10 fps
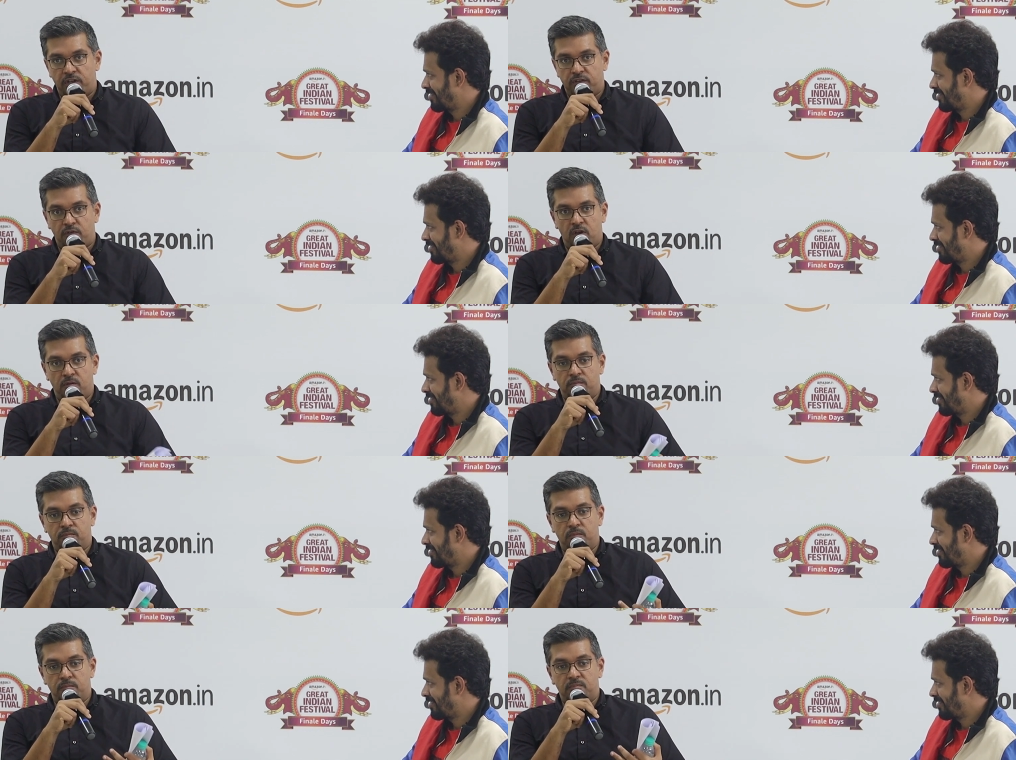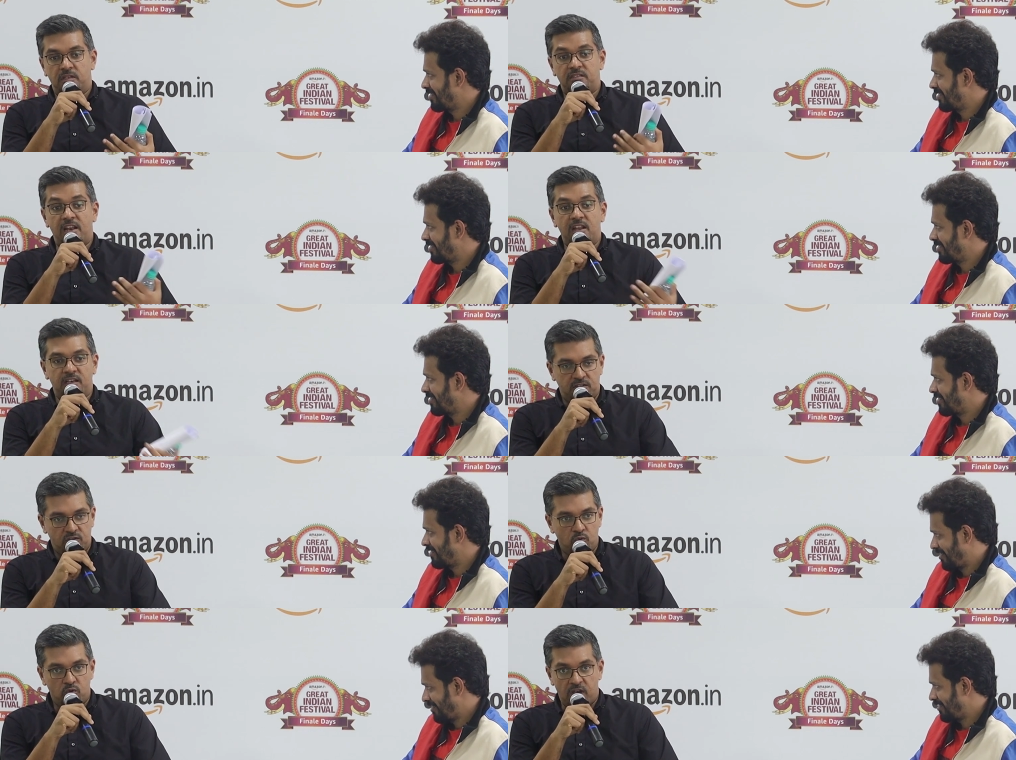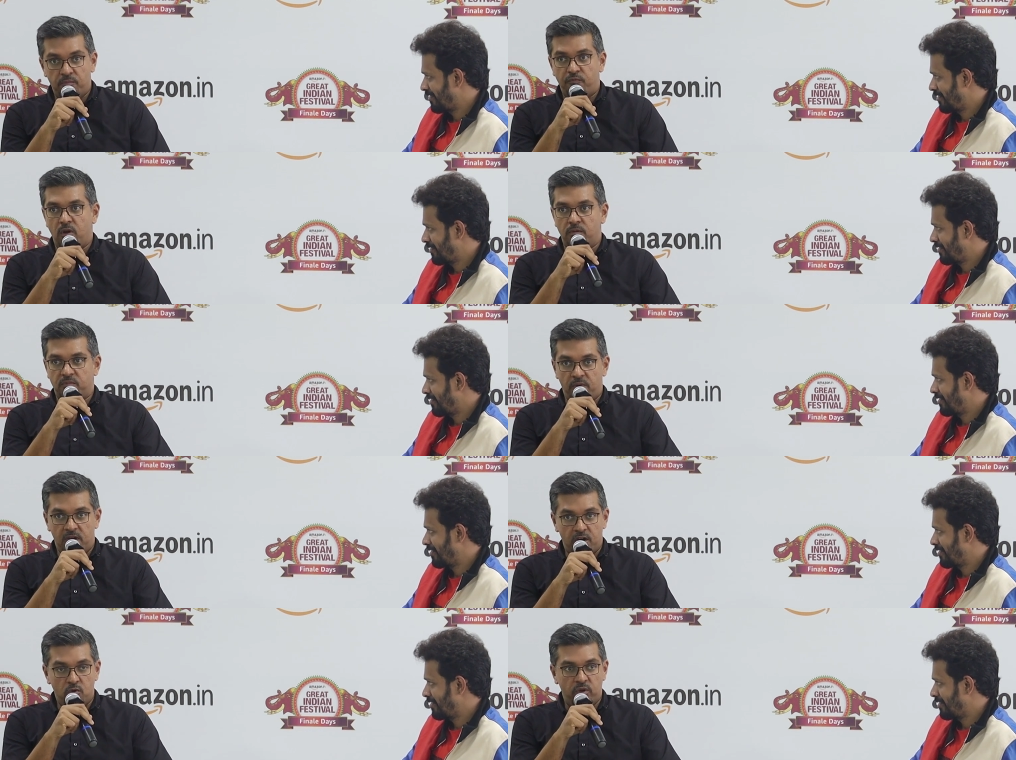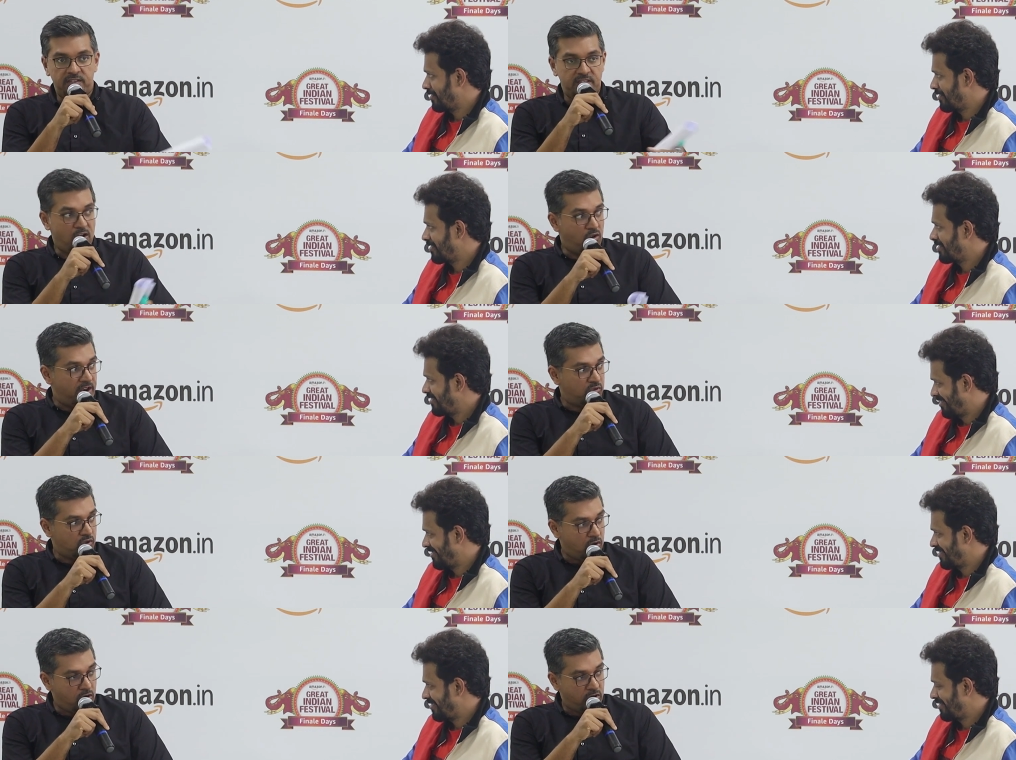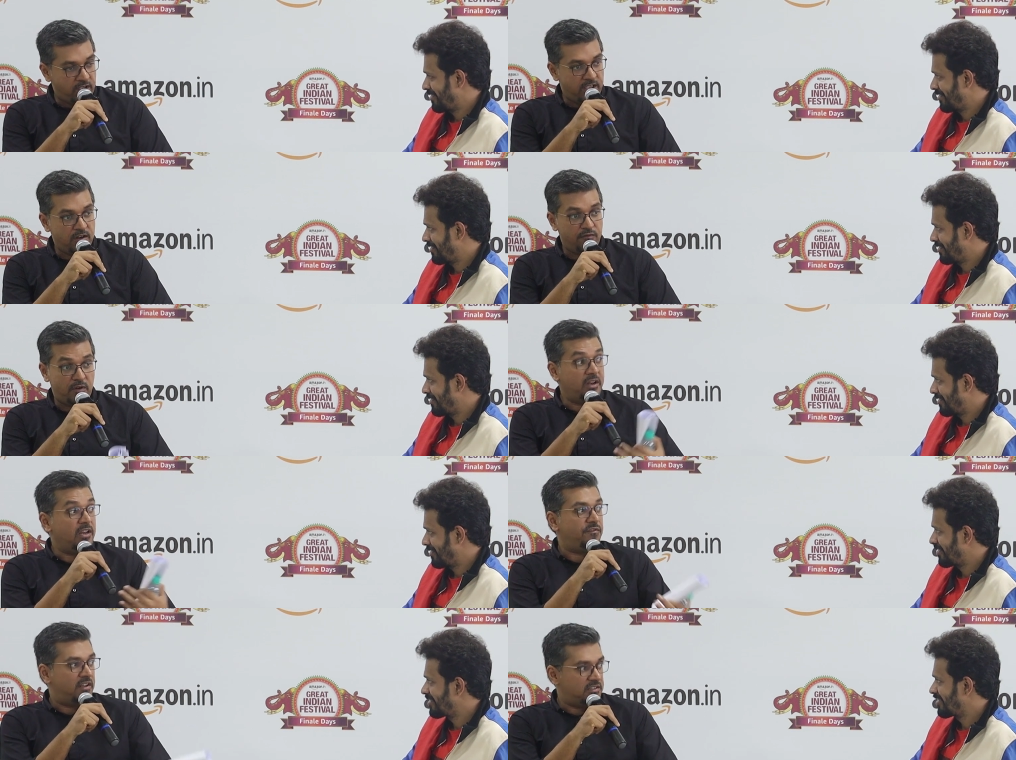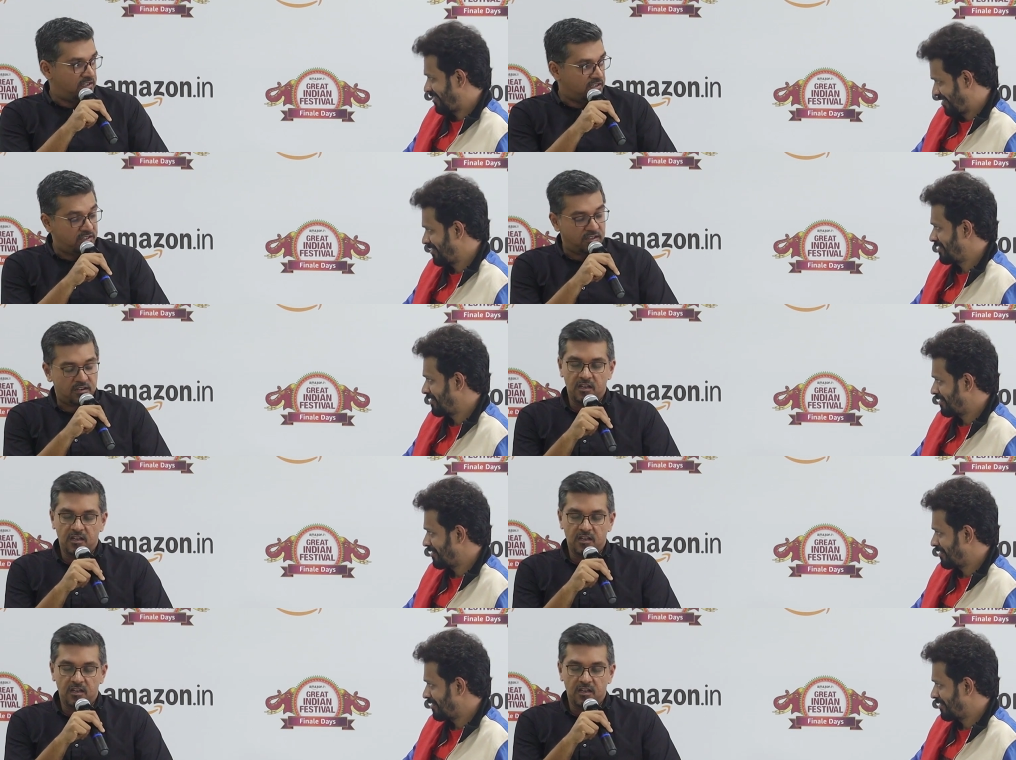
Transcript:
Speaker 1: for us from the sellers who come from Tamil Nadu and sell on Amazon.in from an infrastructure.